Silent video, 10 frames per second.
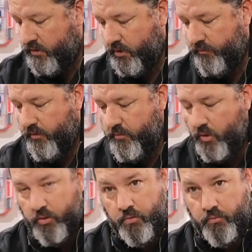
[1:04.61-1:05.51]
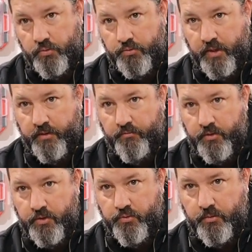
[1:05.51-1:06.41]
servo motor will drive
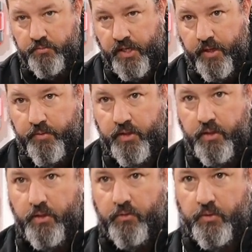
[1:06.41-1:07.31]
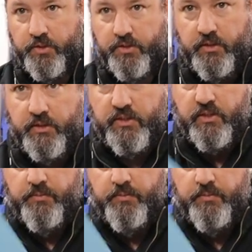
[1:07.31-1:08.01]
the trim tab, which needs